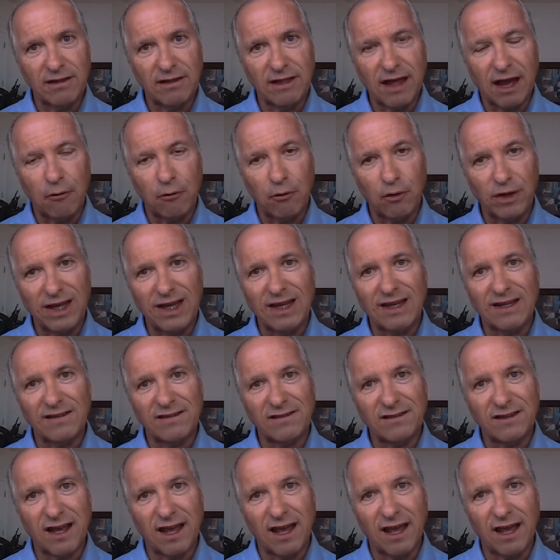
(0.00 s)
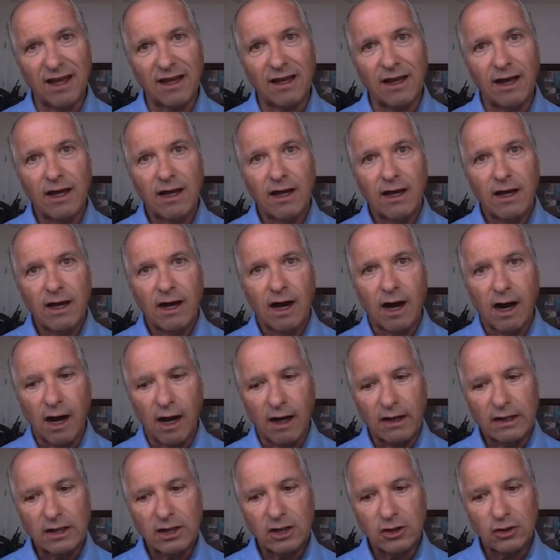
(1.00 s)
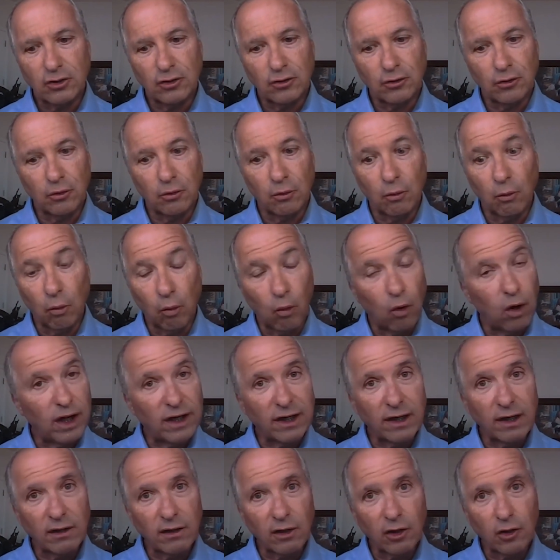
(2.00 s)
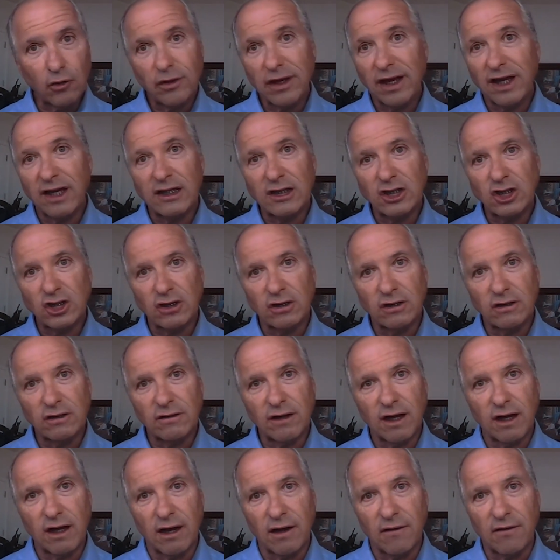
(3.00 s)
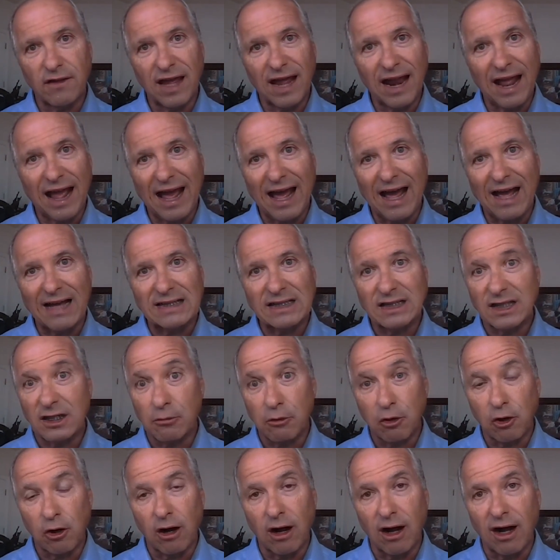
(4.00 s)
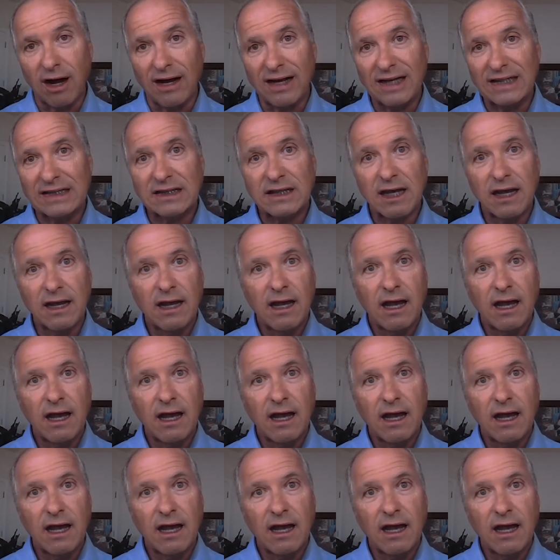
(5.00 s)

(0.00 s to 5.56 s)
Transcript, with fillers: that we can take to one location that has MRIs,